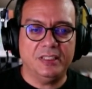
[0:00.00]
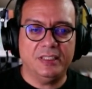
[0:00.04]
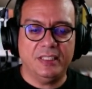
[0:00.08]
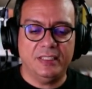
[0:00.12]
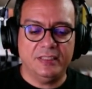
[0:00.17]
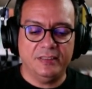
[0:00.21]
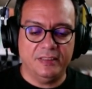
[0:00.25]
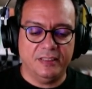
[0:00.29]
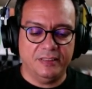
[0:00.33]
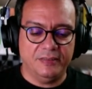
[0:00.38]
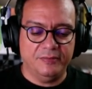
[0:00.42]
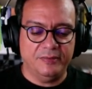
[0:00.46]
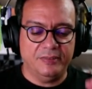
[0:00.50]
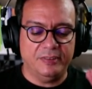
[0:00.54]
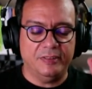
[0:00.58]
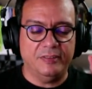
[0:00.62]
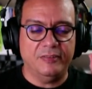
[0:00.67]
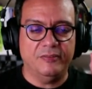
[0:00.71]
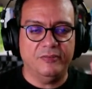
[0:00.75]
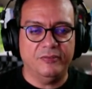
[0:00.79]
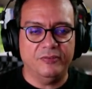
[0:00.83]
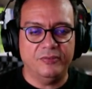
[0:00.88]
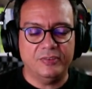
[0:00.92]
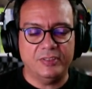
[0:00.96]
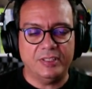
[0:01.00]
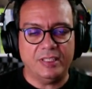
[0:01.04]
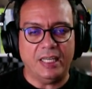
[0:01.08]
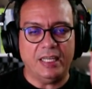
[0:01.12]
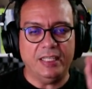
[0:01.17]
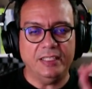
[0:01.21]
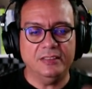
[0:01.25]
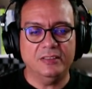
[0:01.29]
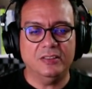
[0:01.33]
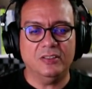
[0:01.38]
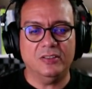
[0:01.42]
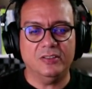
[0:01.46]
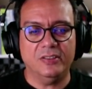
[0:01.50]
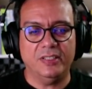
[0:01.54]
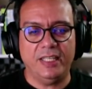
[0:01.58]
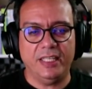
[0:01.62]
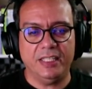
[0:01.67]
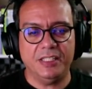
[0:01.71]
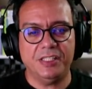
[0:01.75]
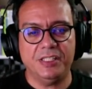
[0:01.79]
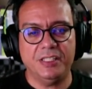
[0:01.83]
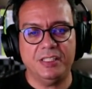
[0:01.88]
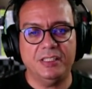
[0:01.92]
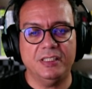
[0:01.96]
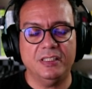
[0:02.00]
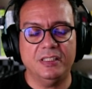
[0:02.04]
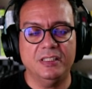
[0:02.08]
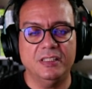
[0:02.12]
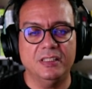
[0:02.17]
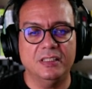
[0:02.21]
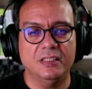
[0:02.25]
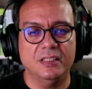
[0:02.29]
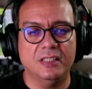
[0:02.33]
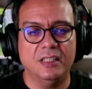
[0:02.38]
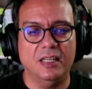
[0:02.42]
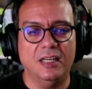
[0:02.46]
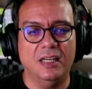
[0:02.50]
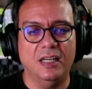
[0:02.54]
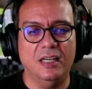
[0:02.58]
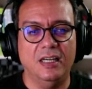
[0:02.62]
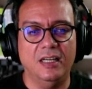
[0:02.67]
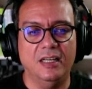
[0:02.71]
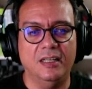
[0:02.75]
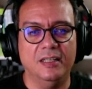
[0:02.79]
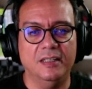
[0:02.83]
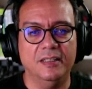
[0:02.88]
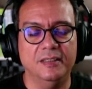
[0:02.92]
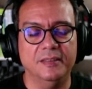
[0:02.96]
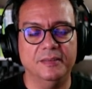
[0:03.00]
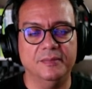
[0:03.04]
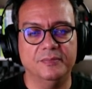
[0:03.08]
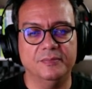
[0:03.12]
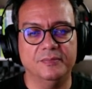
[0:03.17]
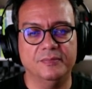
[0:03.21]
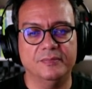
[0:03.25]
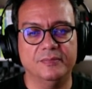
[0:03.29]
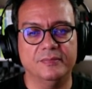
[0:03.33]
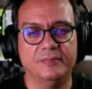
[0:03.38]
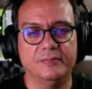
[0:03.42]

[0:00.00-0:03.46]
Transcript: There's a tight connection um,